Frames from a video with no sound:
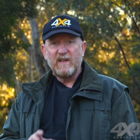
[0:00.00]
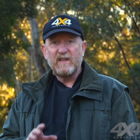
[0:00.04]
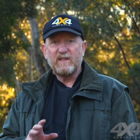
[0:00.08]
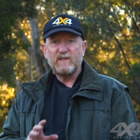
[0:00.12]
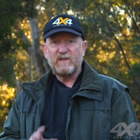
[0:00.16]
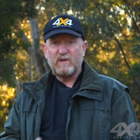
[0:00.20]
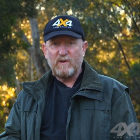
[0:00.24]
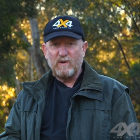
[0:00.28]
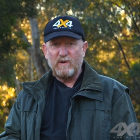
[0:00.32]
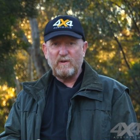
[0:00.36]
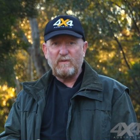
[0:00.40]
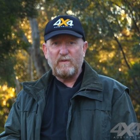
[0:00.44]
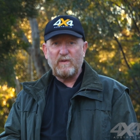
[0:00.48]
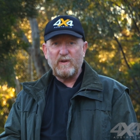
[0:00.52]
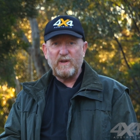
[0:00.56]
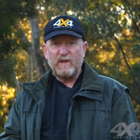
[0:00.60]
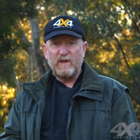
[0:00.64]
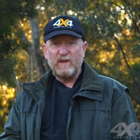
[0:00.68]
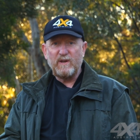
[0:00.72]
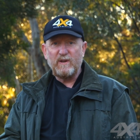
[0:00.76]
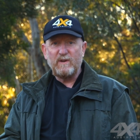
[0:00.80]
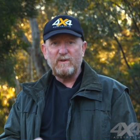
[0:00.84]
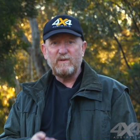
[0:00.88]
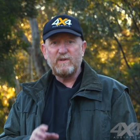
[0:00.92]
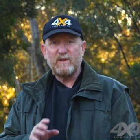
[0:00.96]
It's good for
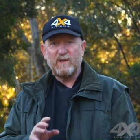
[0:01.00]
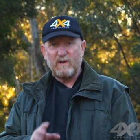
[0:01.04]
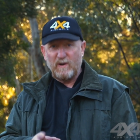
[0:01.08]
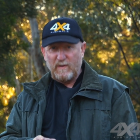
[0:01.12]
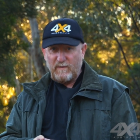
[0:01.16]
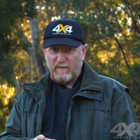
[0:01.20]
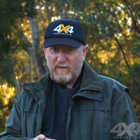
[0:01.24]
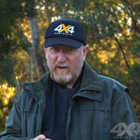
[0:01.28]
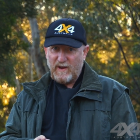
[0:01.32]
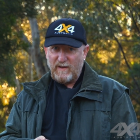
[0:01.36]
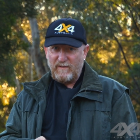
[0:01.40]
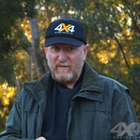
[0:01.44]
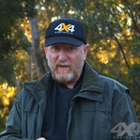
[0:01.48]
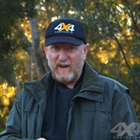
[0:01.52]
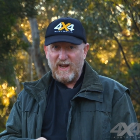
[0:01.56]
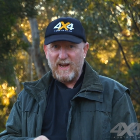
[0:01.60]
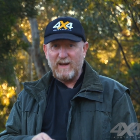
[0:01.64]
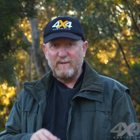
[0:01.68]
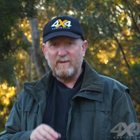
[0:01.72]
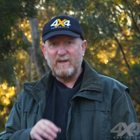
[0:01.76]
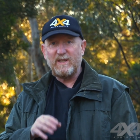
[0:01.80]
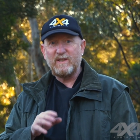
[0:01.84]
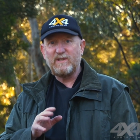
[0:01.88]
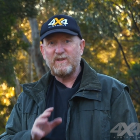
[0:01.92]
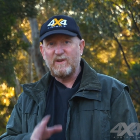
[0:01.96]
you, it's good for your
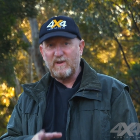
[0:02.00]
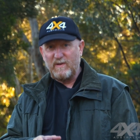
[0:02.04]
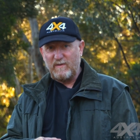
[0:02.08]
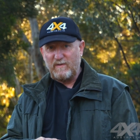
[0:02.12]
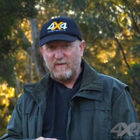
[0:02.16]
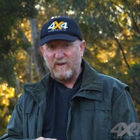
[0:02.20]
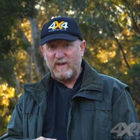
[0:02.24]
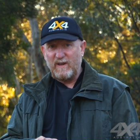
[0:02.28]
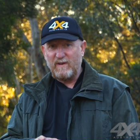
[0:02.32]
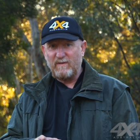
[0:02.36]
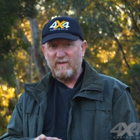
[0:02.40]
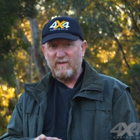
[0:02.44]
family, it's good for your